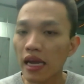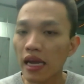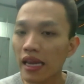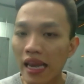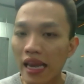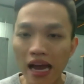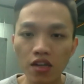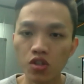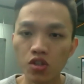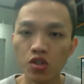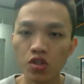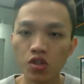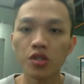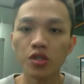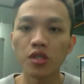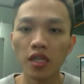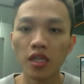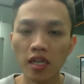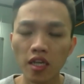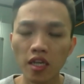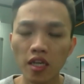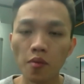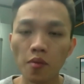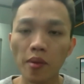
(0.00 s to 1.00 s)
Cannot change a
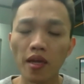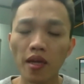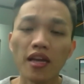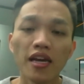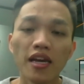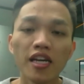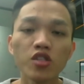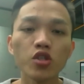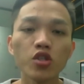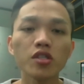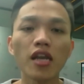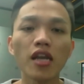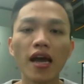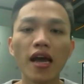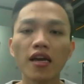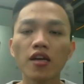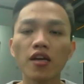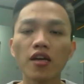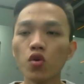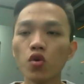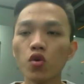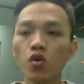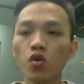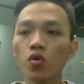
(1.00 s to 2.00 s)
little bit. It's just
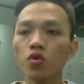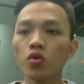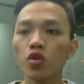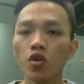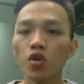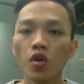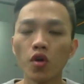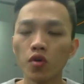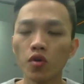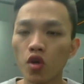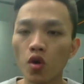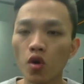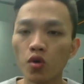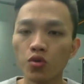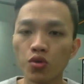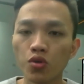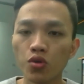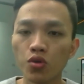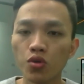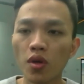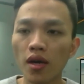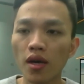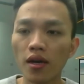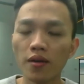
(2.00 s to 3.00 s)
like you go
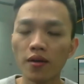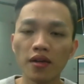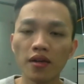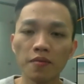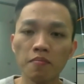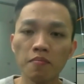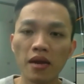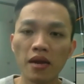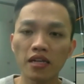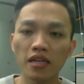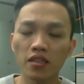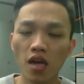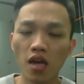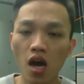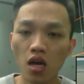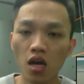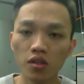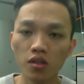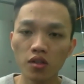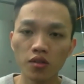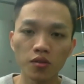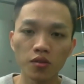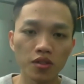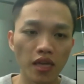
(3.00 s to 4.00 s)
to a
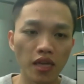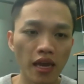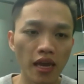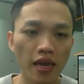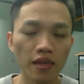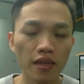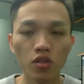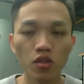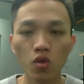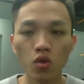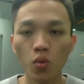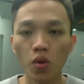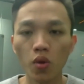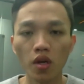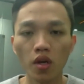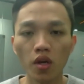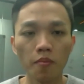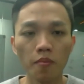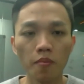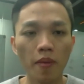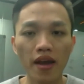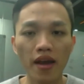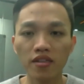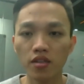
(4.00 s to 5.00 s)
McDonald's and you want to
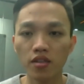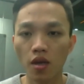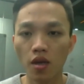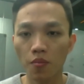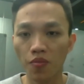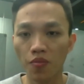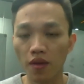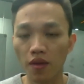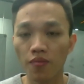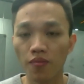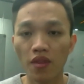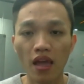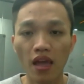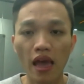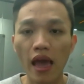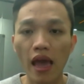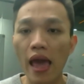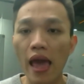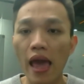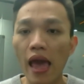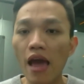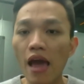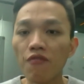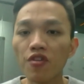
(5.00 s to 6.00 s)
buy something.
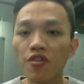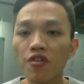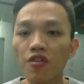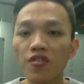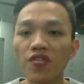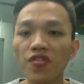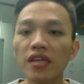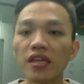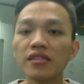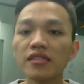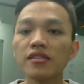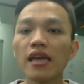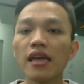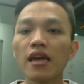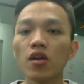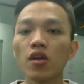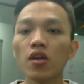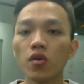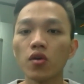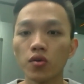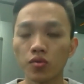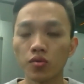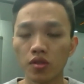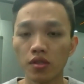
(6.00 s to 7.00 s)
Everything is
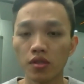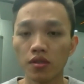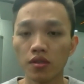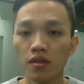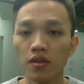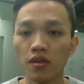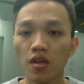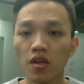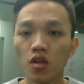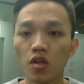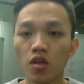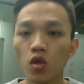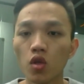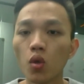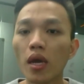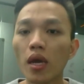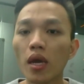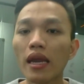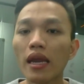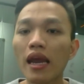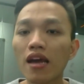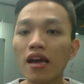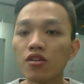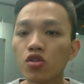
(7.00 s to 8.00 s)
settled. You
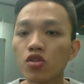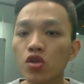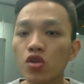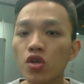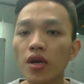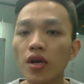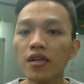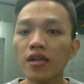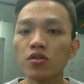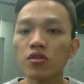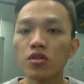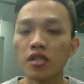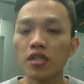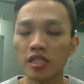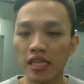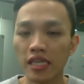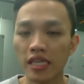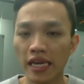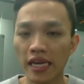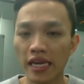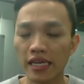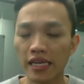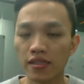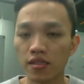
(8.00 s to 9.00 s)
cannot change the
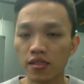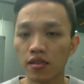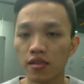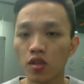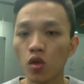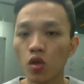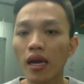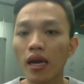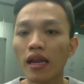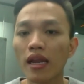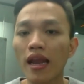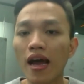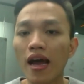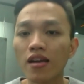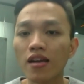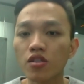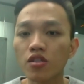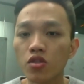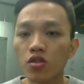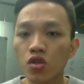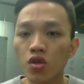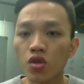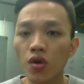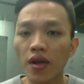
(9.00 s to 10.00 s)
taste. You
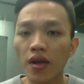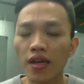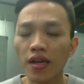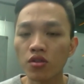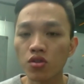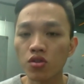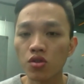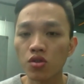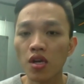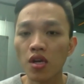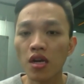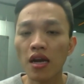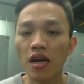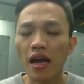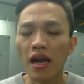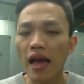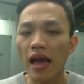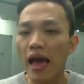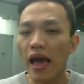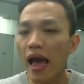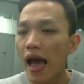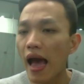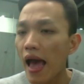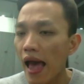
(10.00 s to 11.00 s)
cannot change
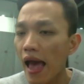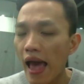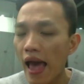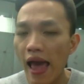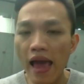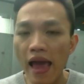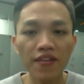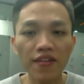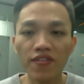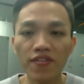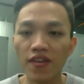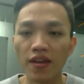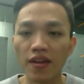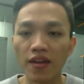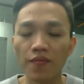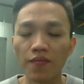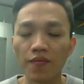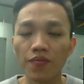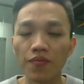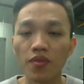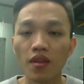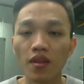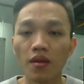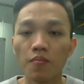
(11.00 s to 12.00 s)

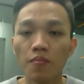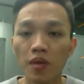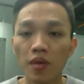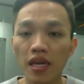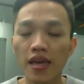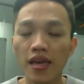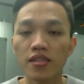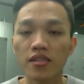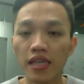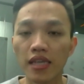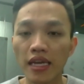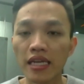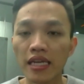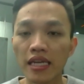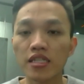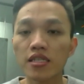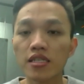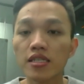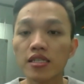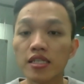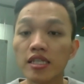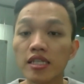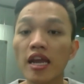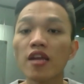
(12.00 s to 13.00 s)
anything because it's
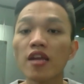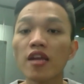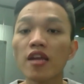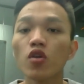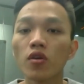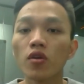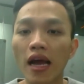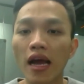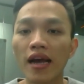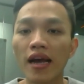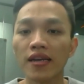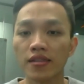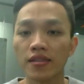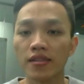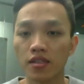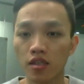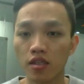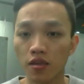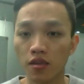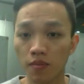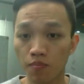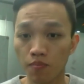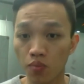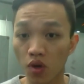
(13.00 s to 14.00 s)

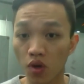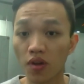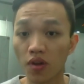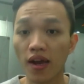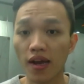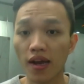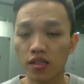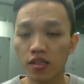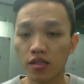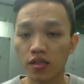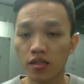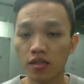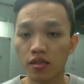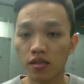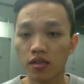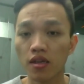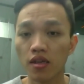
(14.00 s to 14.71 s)
standardized products.